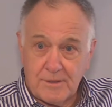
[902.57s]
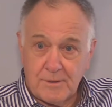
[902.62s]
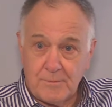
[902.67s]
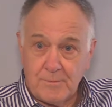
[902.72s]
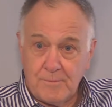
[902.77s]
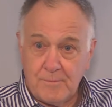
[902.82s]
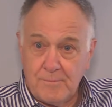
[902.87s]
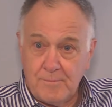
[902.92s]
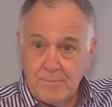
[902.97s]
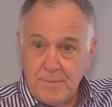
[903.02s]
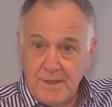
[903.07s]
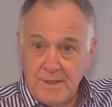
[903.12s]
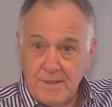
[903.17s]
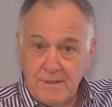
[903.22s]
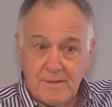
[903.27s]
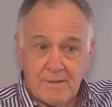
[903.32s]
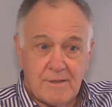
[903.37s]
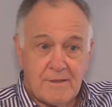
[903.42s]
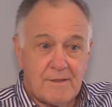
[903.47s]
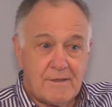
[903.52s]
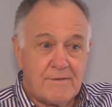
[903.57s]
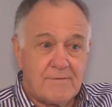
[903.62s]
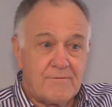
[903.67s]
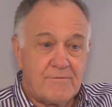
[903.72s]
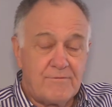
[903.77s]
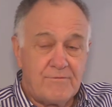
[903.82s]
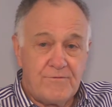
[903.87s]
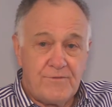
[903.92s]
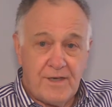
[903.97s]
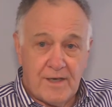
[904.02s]
to be
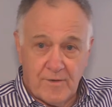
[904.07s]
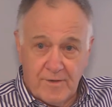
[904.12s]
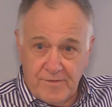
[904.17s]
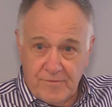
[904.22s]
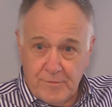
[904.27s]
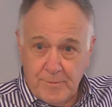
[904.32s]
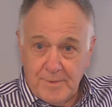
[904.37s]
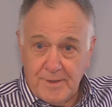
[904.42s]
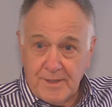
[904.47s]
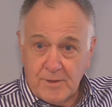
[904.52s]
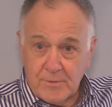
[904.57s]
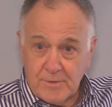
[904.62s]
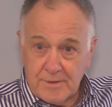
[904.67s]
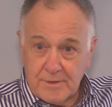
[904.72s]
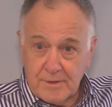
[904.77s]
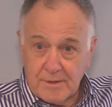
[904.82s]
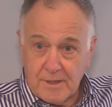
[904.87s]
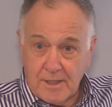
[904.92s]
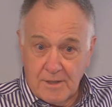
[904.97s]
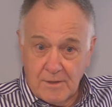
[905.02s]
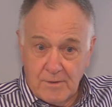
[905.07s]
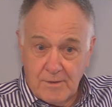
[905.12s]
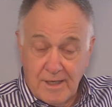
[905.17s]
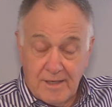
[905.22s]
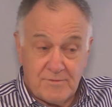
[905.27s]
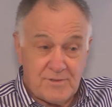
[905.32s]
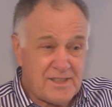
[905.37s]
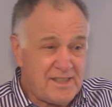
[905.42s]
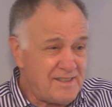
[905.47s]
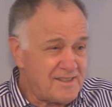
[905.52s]
very familiar with the code.
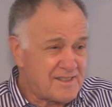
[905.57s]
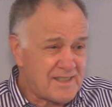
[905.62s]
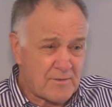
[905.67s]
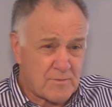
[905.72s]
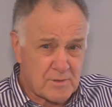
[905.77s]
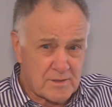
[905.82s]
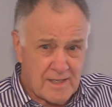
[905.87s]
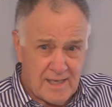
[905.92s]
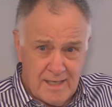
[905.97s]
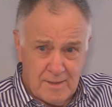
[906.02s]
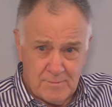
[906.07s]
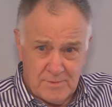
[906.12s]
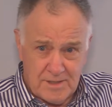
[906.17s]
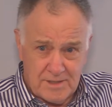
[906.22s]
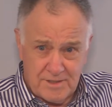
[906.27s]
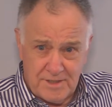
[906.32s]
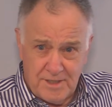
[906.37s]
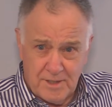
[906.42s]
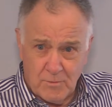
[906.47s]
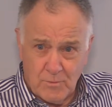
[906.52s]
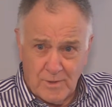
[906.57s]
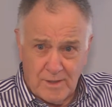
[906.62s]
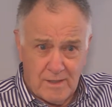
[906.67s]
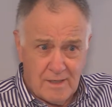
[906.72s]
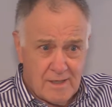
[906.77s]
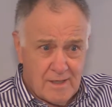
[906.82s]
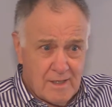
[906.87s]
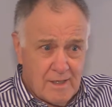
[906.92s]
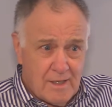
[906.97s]
I've seen several times this year when